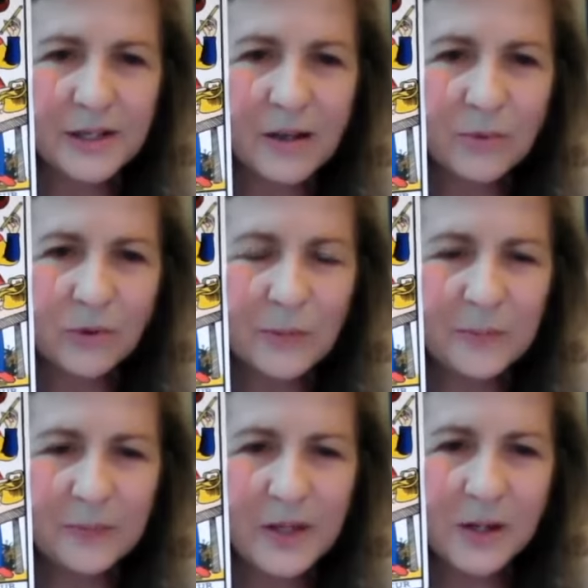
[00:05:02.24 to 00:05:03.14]
table.
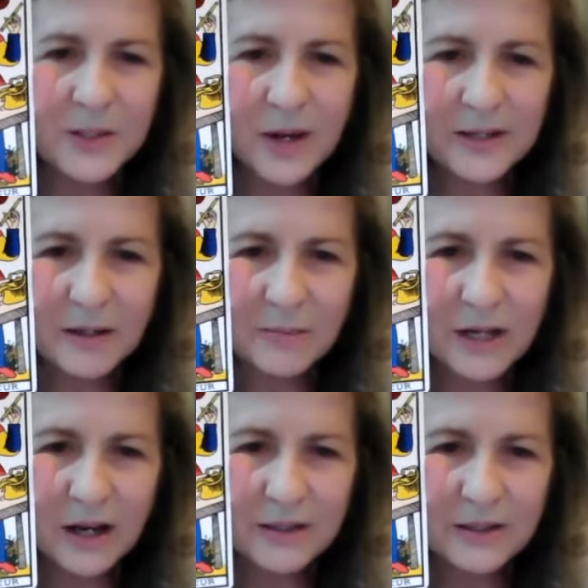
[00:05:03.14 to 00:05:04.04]
He also has some
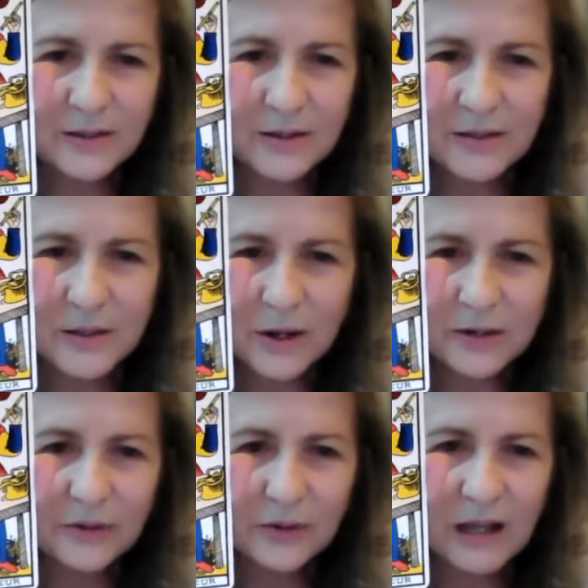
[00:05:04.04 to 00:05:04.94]
dice and so
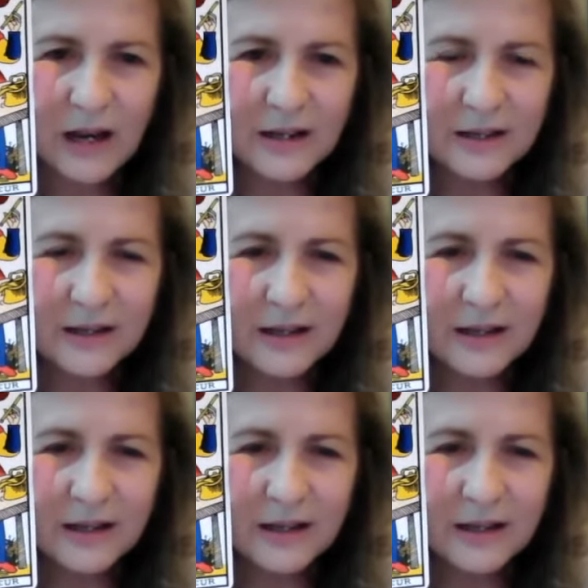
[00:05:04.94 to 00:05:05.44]
on for luck.